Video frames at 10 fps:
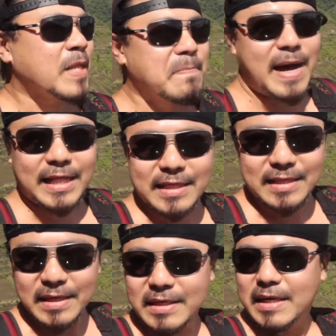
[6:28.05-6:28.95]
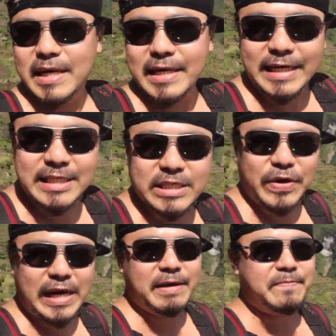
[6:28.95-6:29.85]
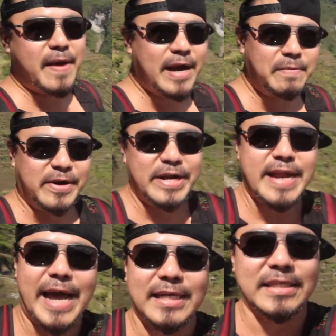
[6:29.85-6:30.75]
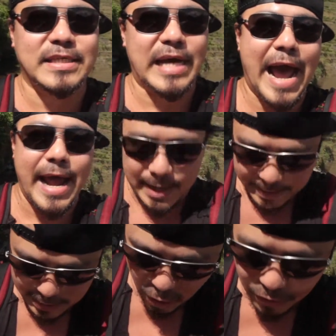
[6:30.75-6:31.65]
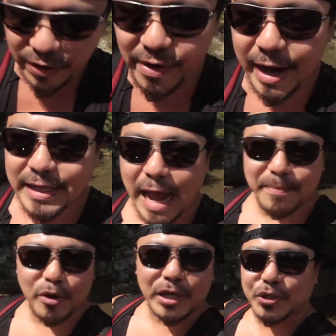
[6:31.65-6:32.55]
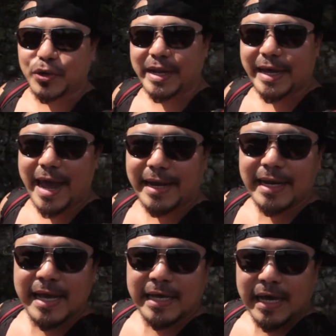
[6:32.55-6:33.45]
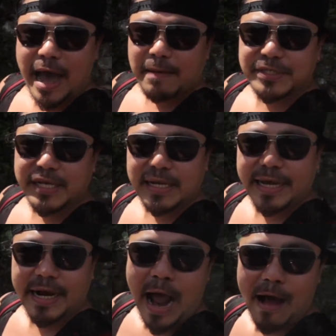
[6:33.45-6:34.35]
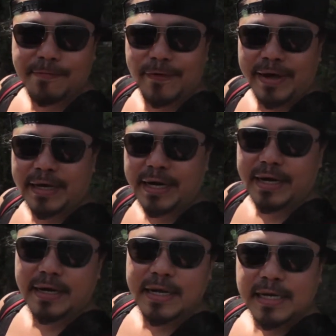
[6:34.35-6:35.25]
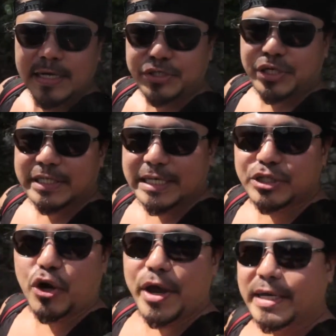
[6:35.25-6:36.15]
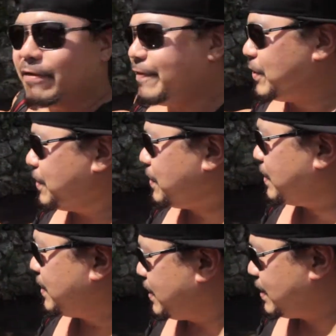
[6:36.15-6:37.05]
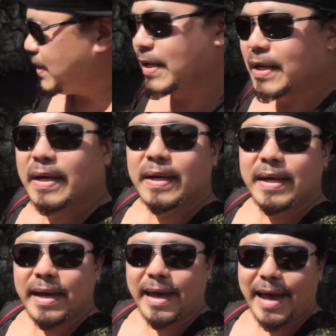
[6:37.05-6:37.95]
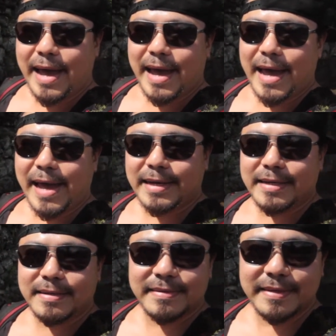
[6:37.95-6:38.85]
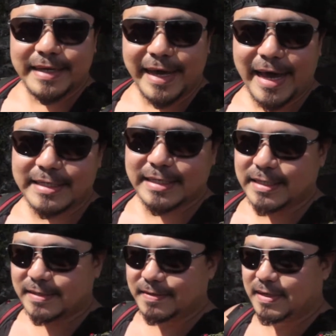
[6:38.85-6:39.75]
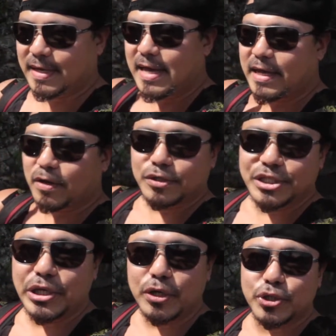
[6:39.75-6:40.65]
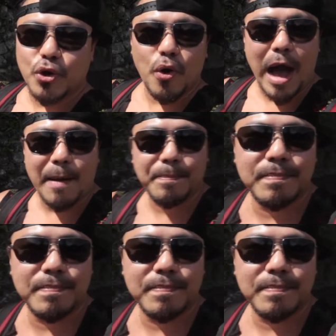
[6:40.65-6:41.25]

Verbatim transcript: but it's really very very nice. I no regret it. I'm going to do it again. I'm still here, halfway here, just enjoying the view, and yes, continue to go up